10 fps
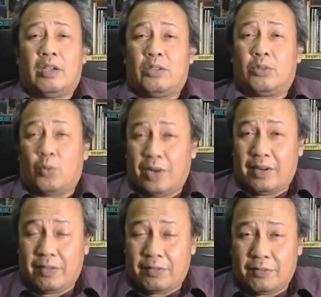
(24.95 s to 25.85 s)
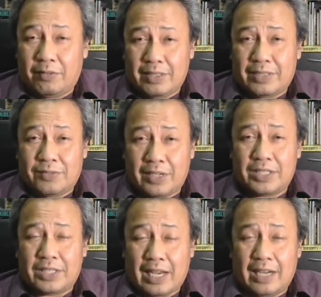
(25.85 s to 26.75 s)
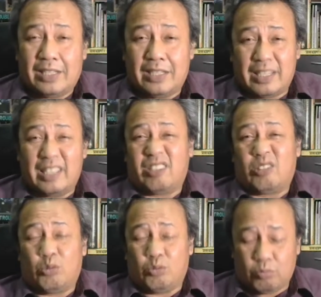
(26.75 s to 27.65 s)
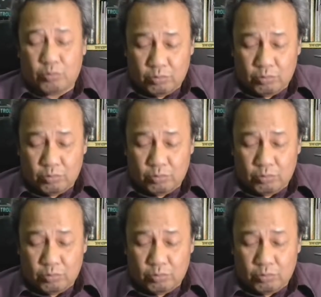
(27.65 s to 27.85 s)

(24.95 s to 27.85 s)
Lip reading: So one of the first challenges is to